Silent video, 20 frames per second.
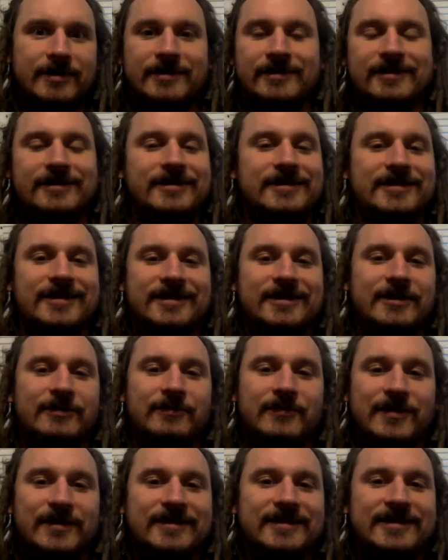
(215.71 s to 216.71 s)
And it's just like the
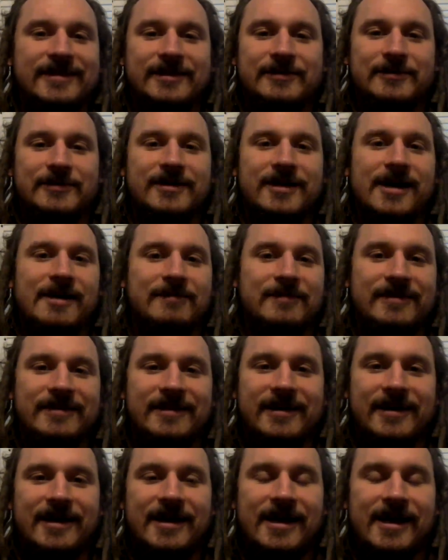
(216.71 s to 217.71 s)
one single copy
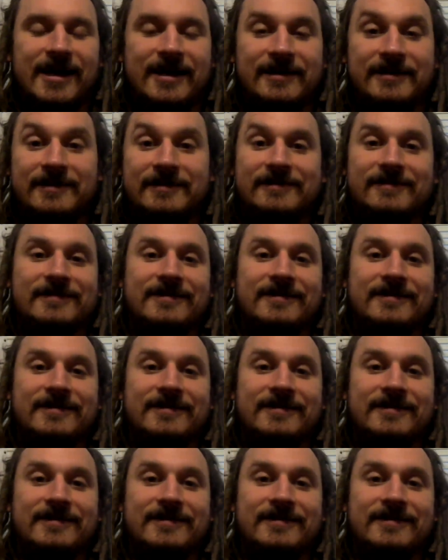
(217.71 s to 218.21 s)
they had.